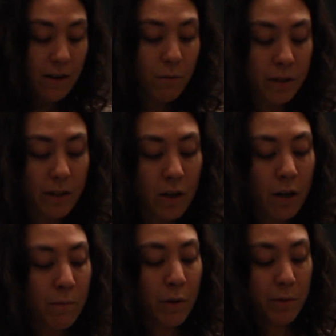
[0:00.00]
what the
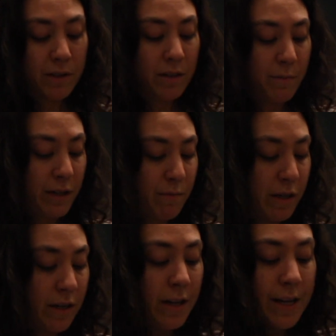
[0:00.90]
combo was gonna be,
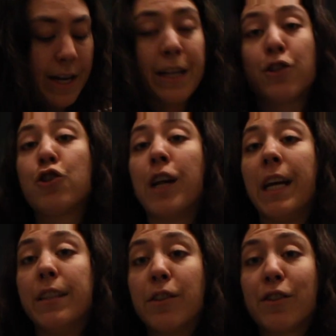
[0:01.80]
but it's
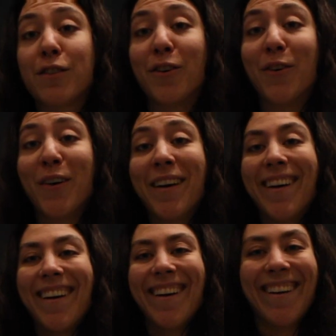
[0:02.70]
changed, so
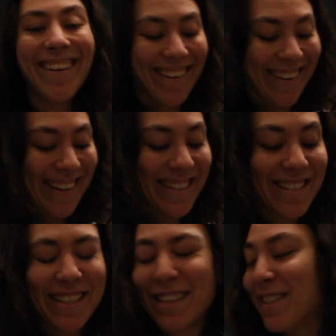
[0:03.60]

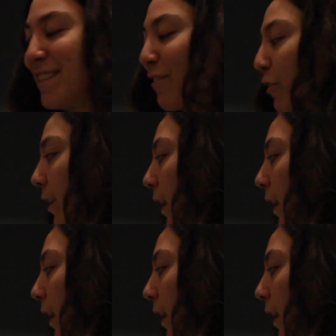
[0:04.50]
it's different